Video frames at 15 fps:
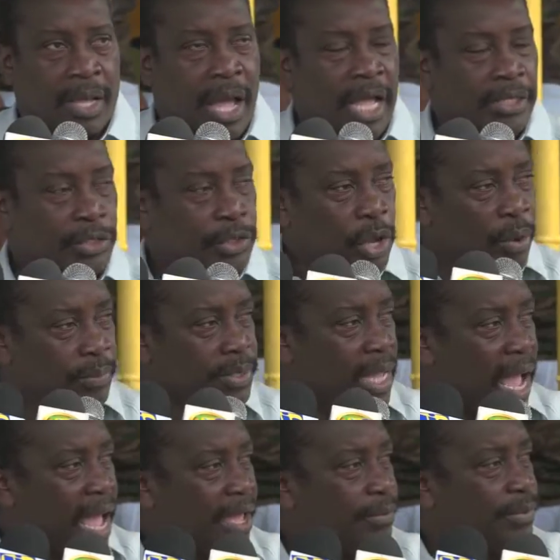And
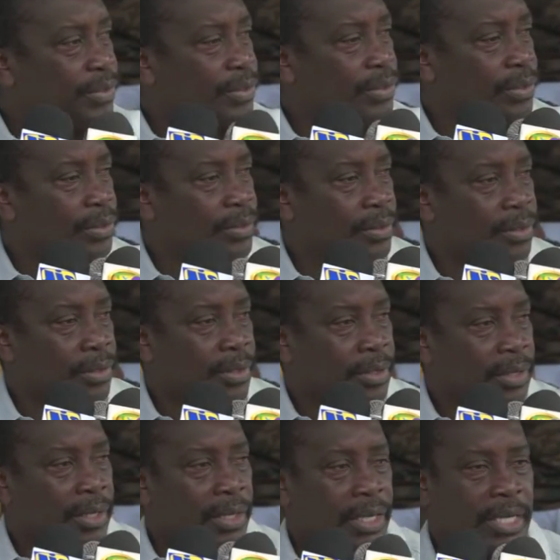sometimes
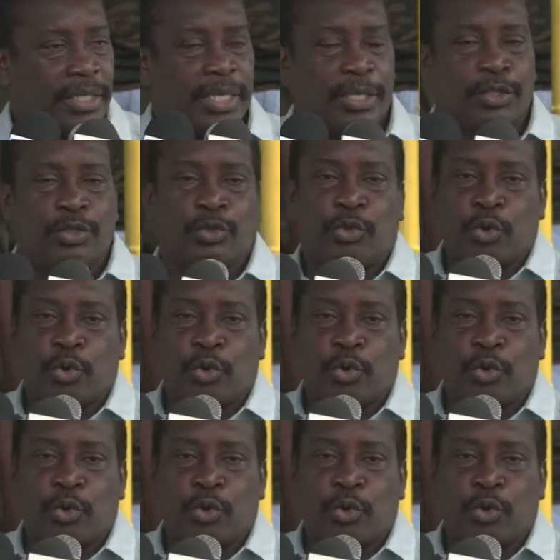it is